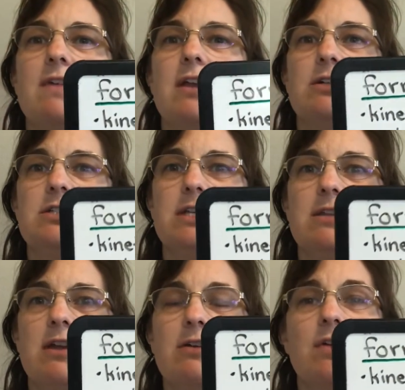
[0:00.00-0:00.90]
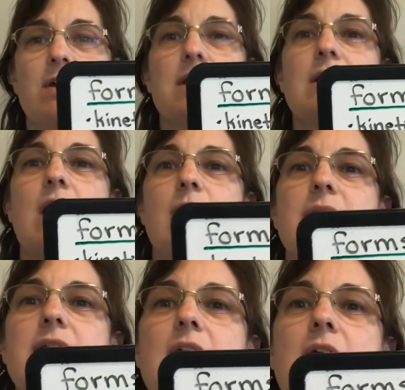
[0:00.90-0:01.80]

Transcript: energy that are very common.